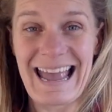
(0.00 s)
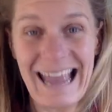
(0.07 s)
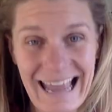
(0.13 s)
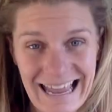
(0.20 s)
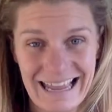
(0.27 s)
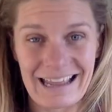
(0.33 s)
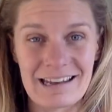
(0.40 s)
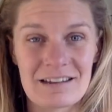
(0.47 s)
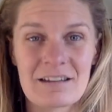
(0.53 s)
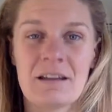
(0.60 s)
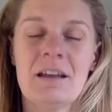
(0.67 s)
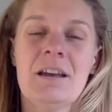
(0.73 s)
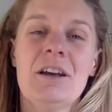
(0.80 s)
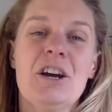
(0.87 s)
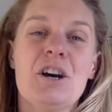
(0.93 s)
And
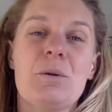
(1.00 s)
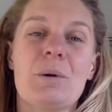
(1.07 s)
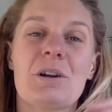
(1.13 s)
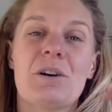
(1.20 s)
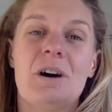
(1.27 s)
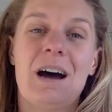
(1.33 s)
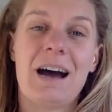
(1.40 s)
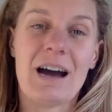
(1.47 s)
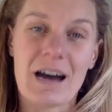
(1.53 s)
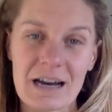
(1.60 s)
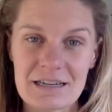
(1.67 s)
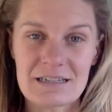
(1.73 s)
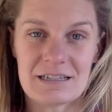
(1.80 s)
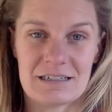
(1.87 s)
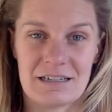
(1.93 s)
we're not
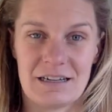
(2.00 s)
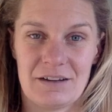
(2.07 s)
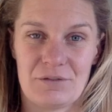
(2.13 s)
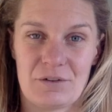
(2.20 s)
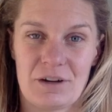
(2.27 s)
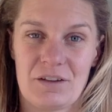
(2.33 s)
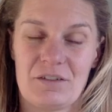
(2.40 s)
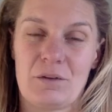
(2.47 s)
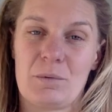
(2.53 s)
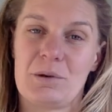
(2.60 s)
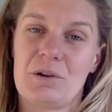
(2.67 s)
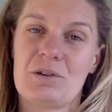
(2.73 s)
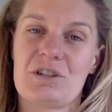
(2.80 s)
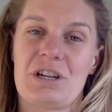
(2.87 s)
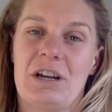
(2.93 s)
under-delivering, so we're
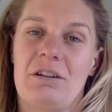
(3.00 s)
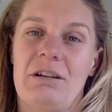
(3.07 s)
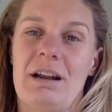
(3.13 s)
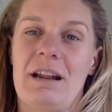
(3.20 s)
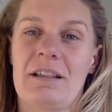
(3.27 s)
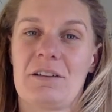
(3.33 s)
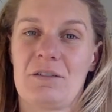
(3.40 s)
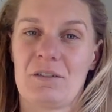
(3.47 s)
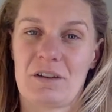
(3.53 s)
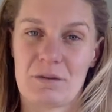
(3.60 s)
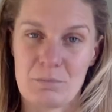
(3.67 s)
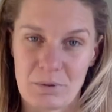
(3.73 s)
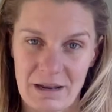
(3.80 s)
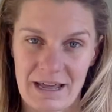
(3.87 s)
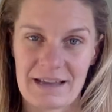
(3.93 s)
not generating those
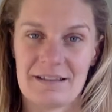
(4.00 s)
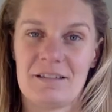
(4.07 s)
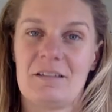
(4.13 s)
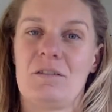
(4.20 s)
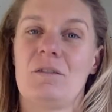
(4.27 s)
complaints,